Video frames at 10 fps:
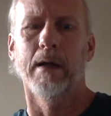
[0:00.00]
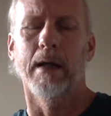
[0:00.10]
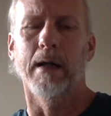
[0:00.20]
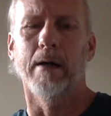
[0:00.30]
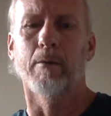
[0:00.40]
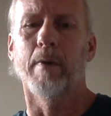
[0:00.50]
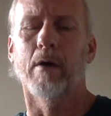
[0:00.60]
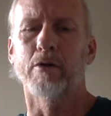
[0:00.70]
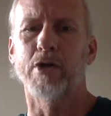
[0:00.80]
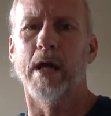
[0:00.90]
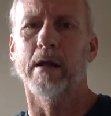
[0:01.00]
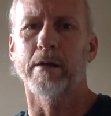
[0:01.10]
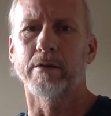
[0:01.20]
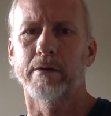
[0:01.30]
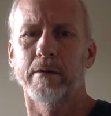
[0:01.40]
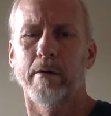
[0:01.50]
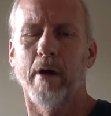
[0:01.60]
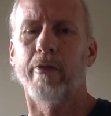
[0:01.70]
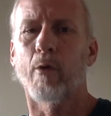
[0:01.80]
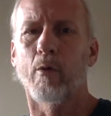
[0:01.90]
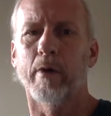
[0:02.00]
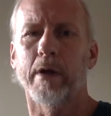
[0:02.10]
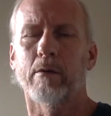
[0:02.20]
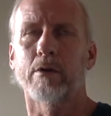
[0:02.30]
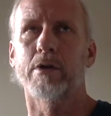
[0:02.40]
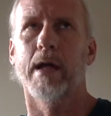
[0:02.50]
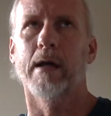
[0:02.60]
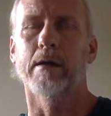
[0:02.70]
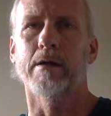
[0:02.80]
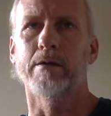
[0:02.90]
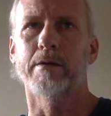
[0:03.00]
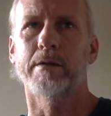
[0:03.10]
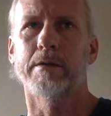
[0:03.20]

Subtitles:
or challenge authority, or challenging